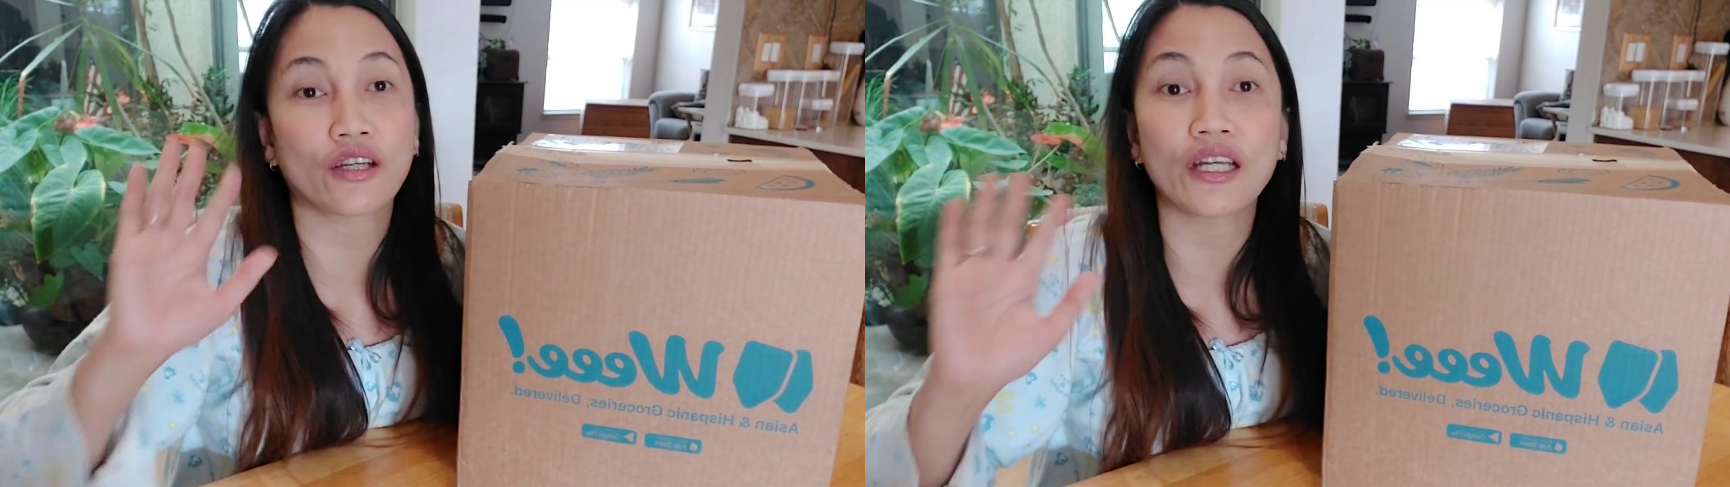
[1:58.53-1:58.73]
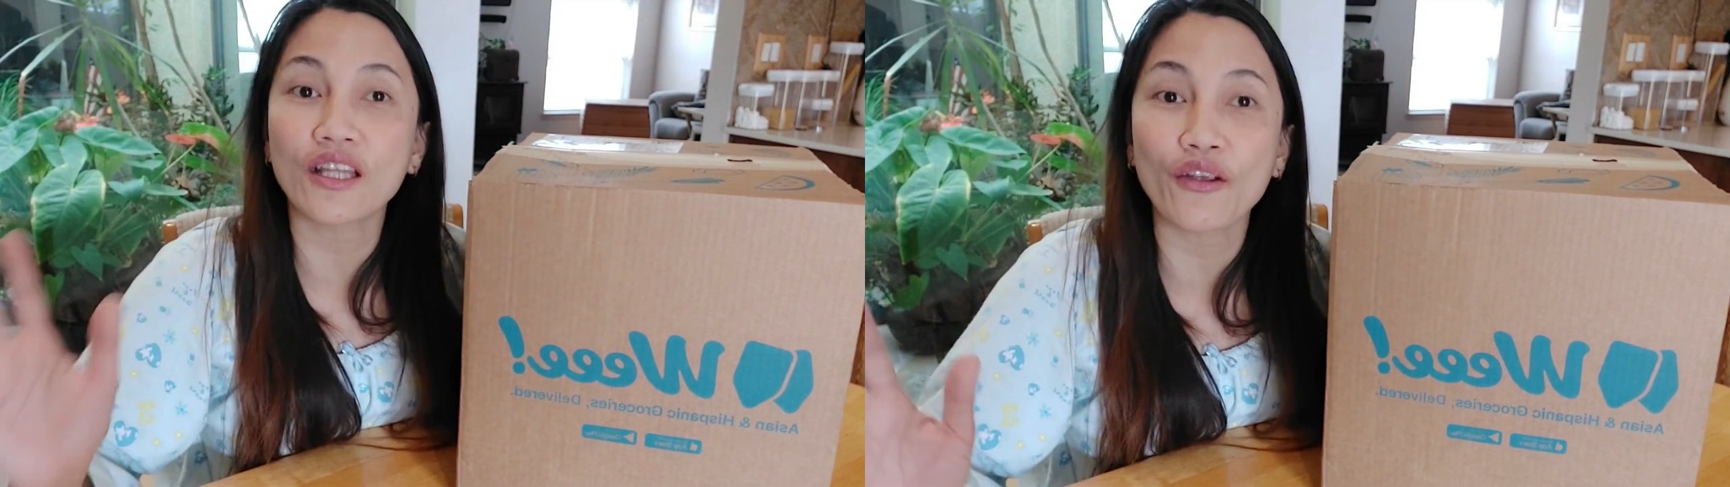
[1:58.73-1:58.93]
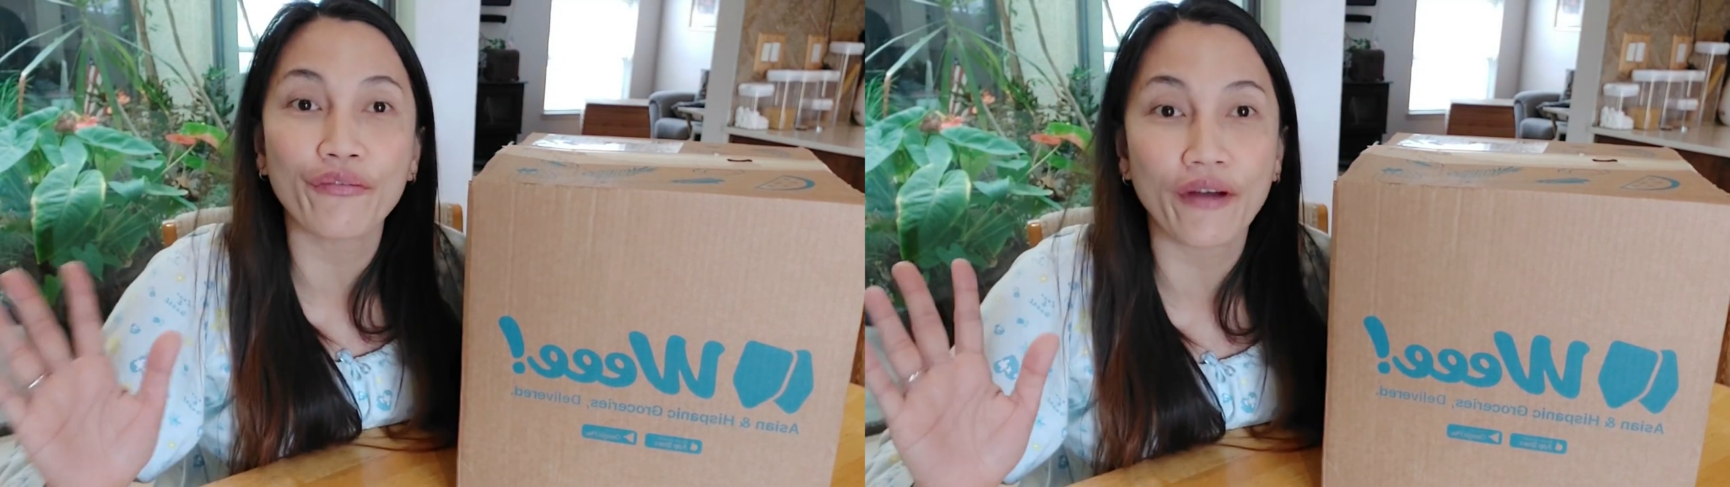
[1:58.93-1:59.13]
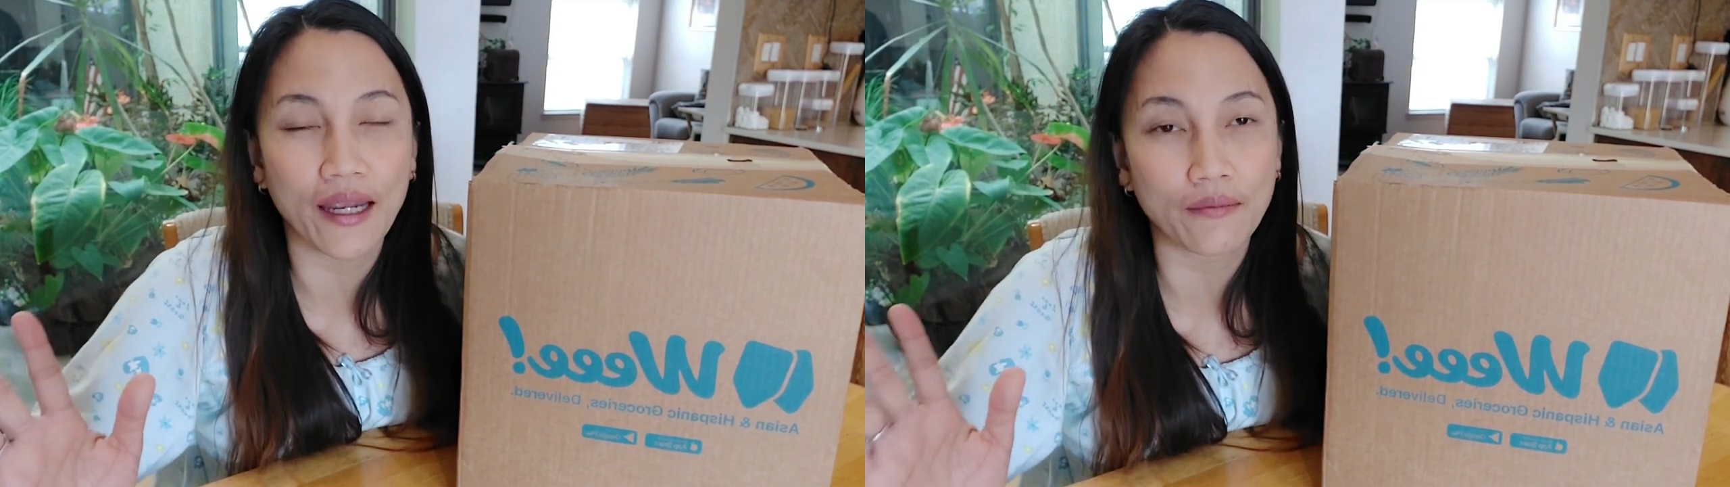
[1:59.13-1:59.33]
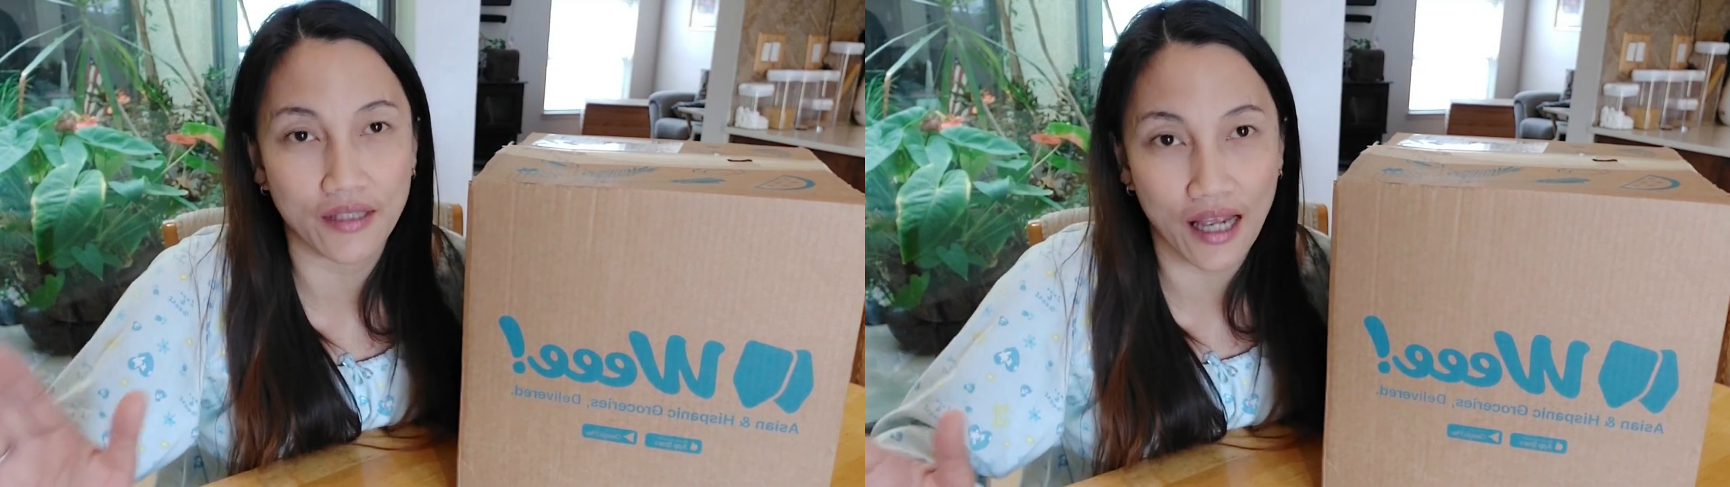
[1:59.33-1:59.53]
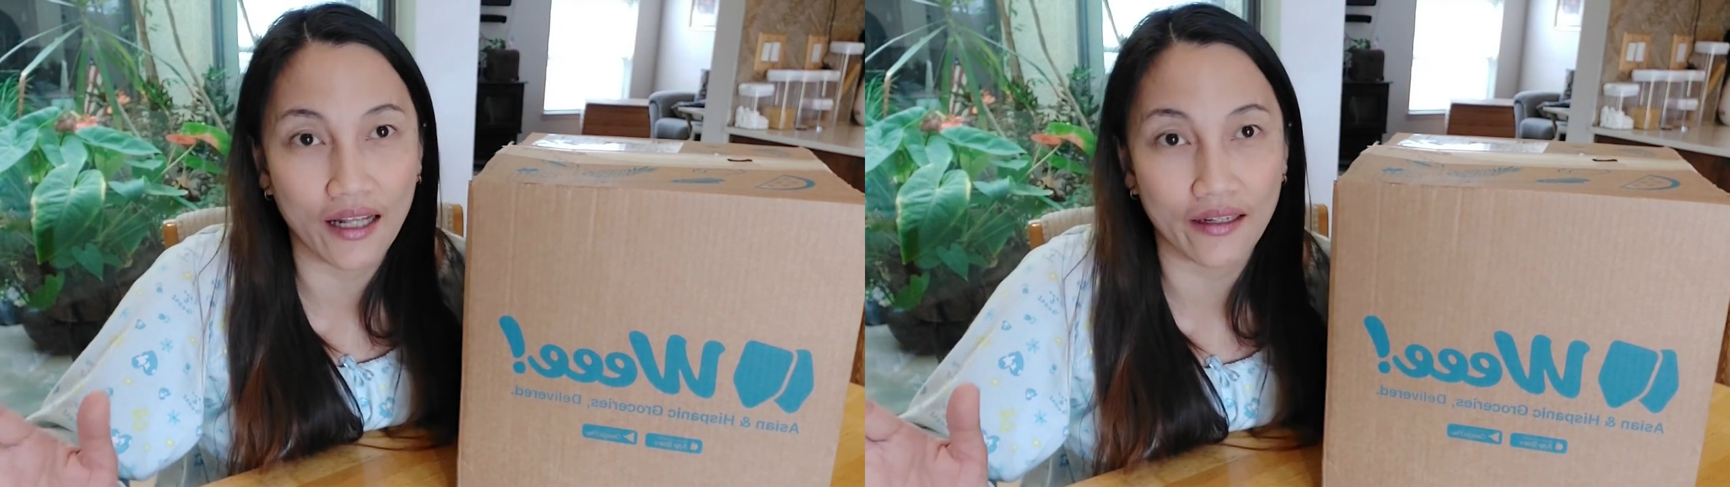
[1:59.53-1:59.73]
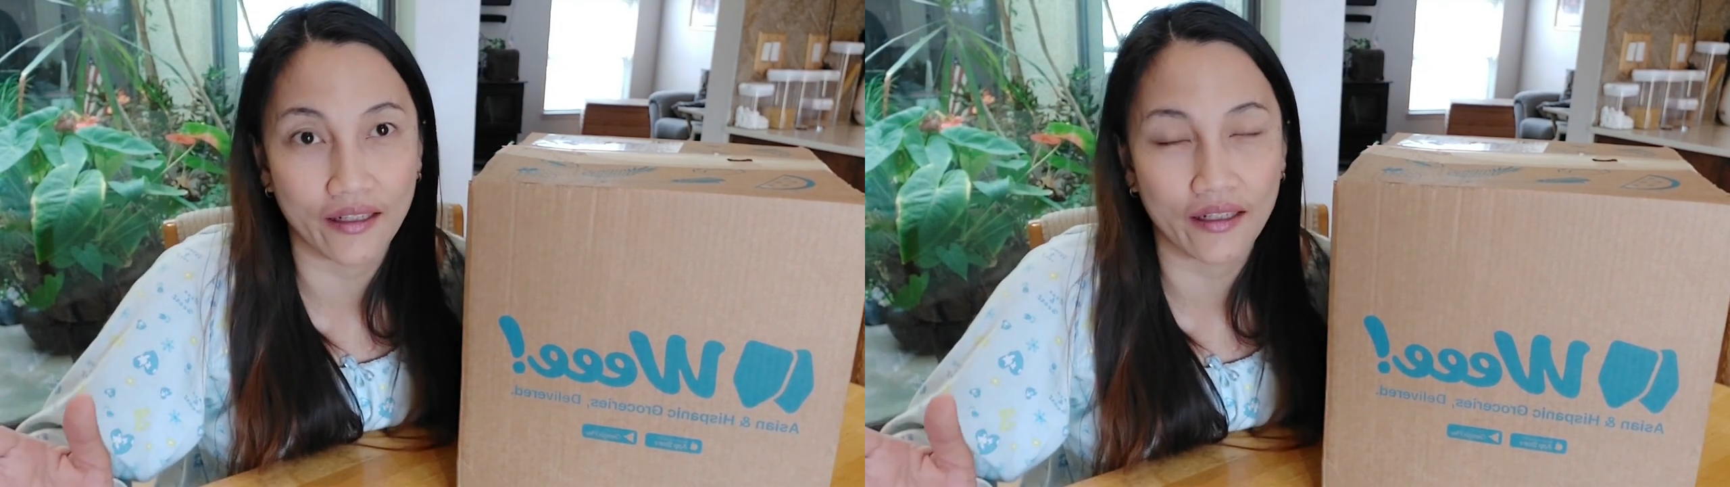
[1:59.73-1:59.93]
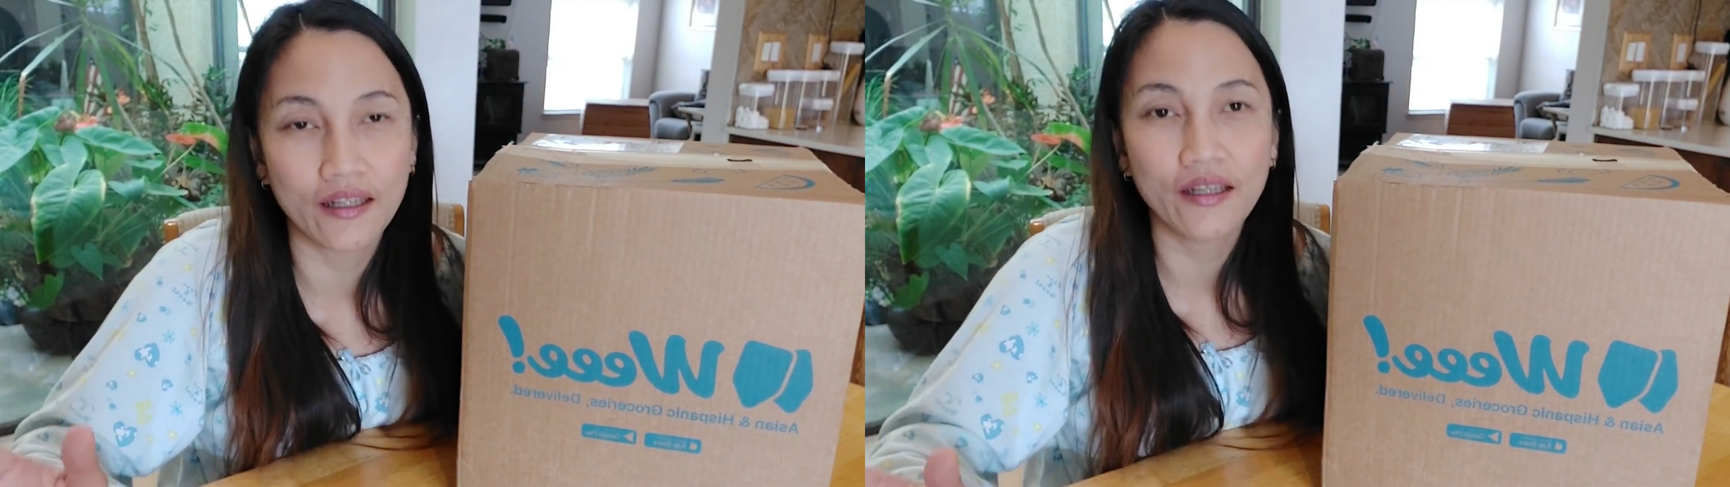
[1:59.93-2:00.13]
$35,